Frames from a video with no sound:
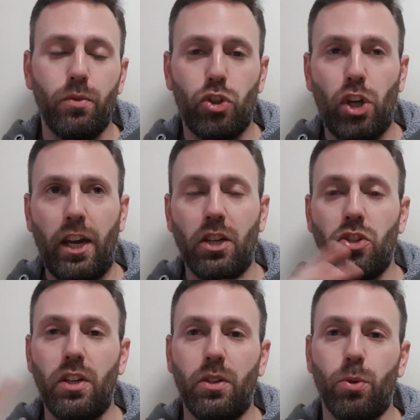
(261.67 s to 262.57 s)

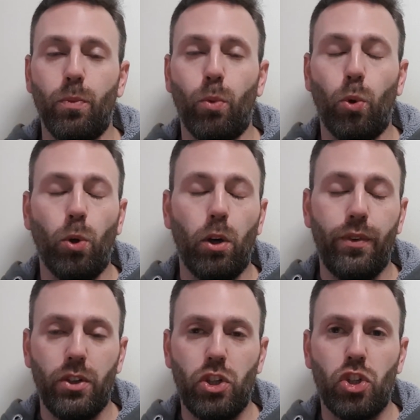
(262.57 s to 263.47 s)
changed into more
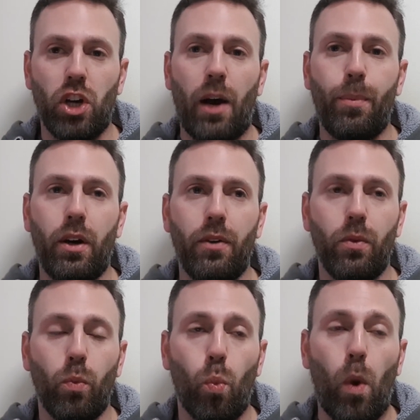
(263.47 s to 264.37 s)
of a sharper
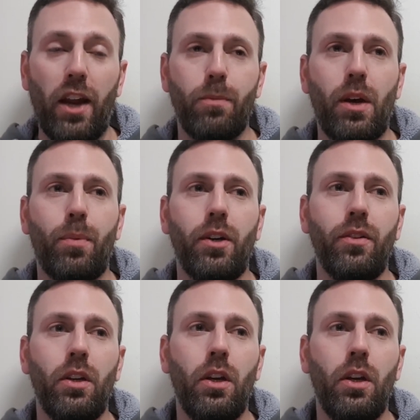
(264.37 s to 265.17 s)
white pepper.